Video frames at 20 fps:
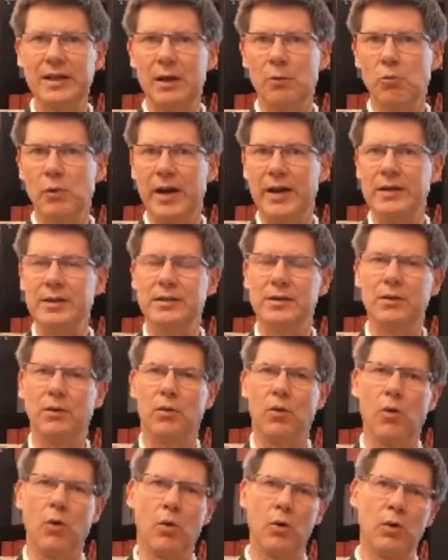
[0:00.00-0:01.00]
event
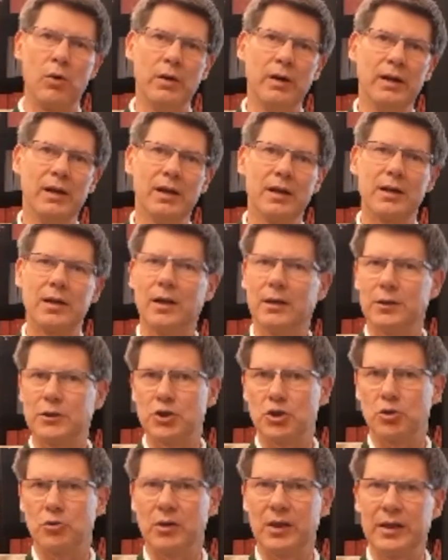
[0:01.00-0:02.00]
or
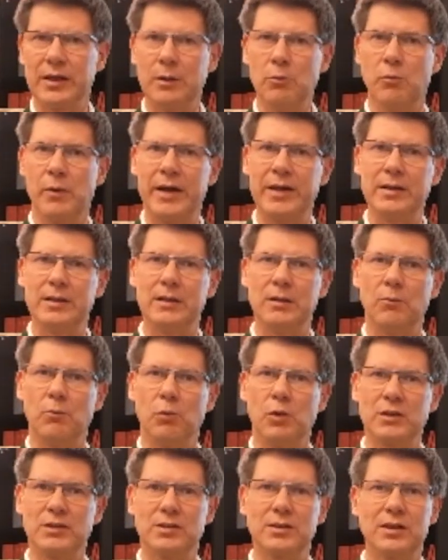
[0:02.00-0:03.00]
cultural event
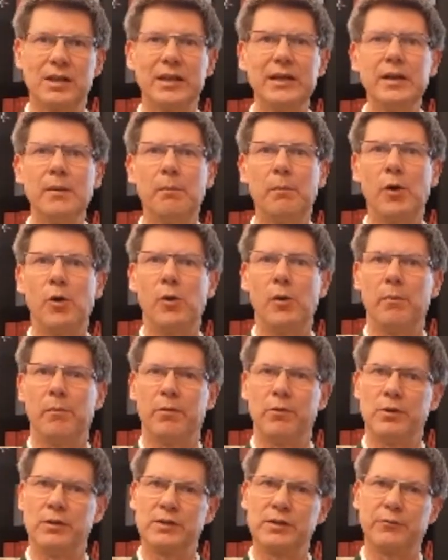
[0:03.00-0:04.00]
was the clear
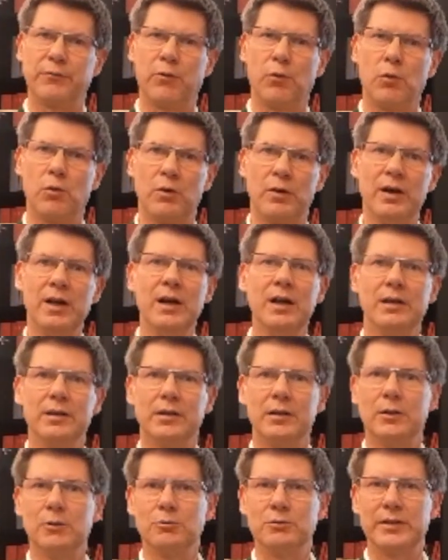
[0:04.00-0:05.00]
purpose for the
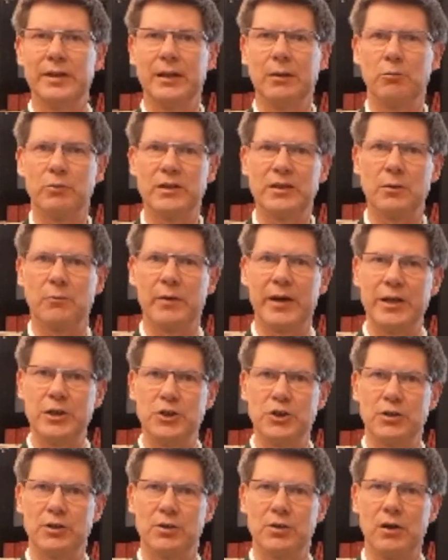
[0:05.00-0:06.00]
hotel
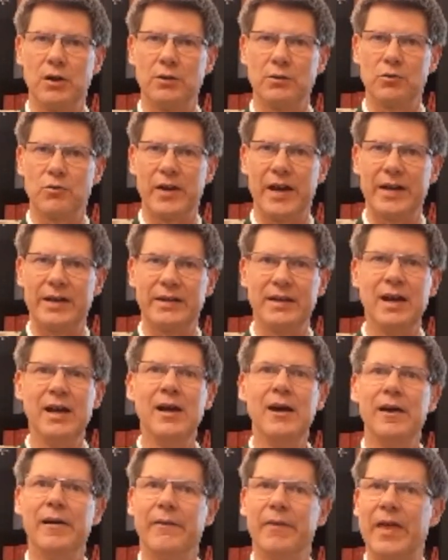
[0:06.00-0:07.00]
reservation contract,
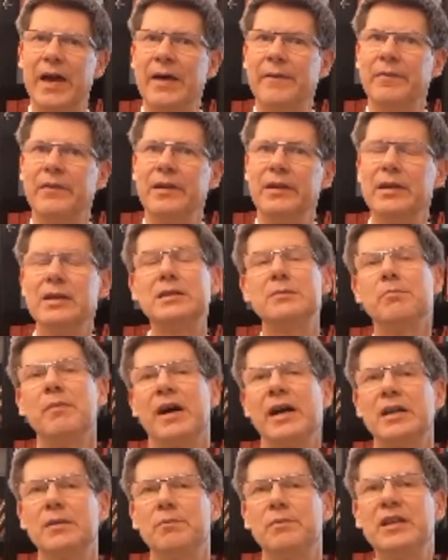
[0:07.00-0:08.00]
then this
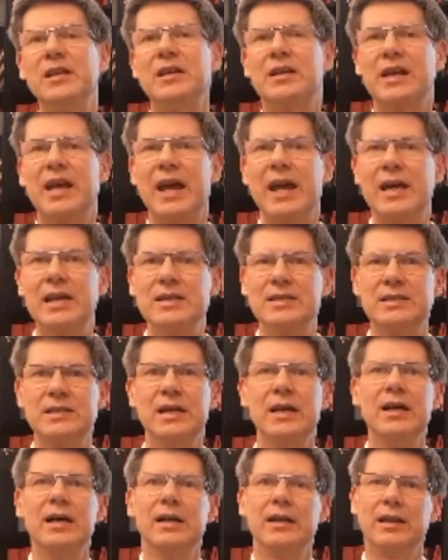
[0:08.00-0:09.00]
might be the
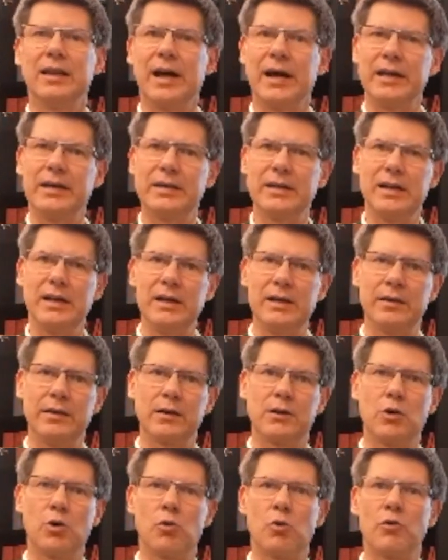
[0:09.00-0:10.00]
case, like in the
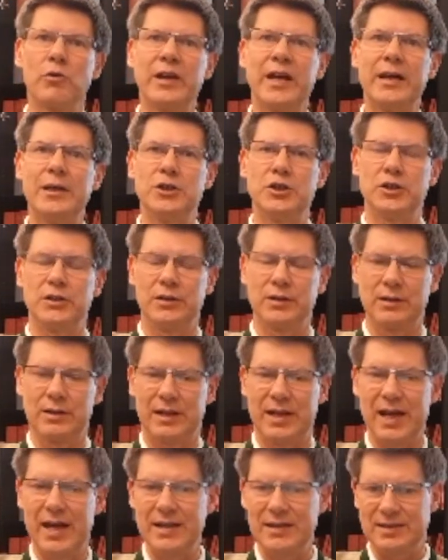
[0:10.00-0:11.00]
coronation
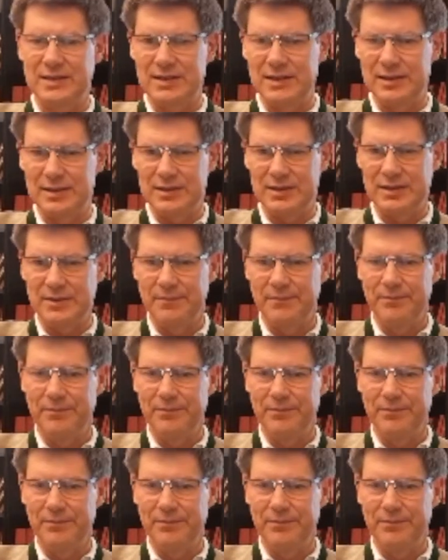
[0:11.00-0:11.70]
cases.